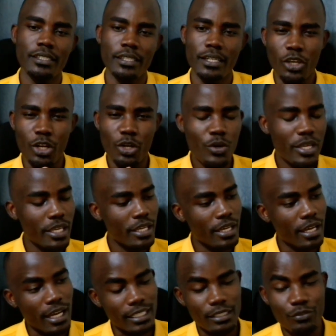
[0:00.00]
You're
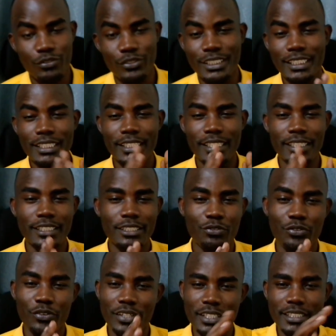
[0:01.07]
looking at a 14-inch
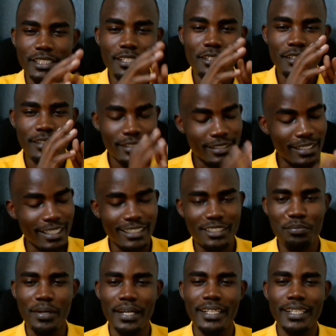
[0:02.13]
Full HD touch
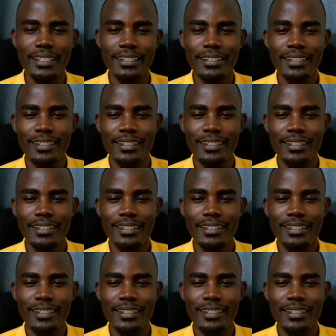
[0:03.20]
panel